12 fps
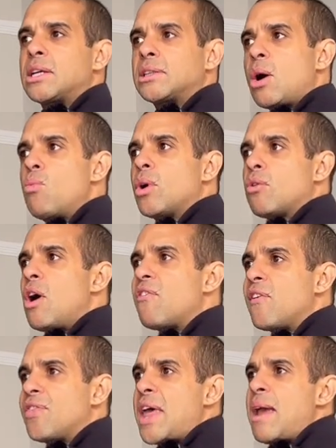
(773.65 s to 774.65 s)
So I don't want to
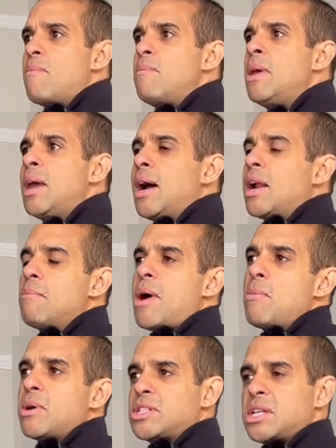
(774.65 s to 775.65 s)
offer them at the
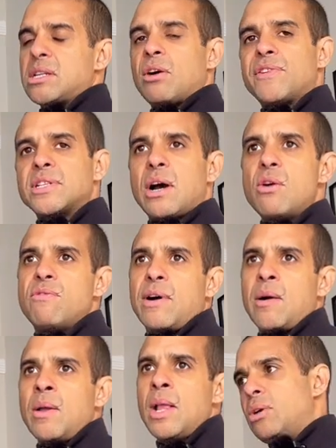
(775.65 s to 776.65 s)
moment because it says offers
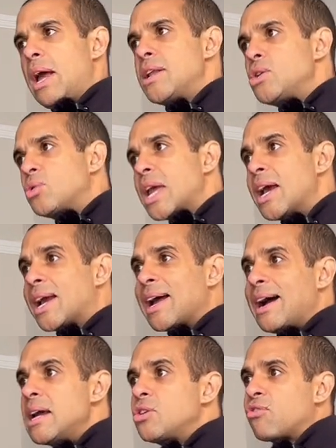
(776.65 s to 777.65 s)
over. And you get a
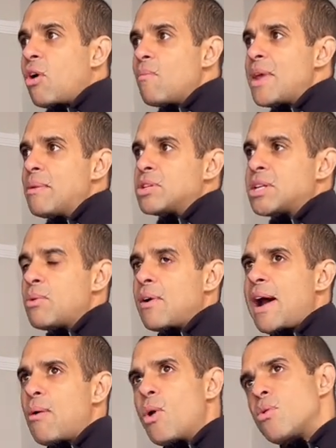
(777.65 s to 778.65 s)
gauge from them to see where
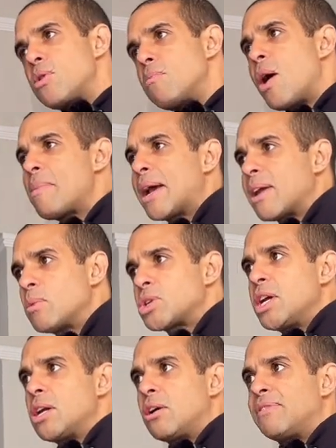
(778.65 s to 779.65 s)
they're at. Well, you might be able to give them a
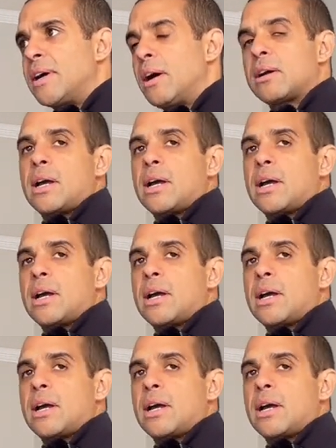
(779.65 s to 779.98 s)
cheeky offer.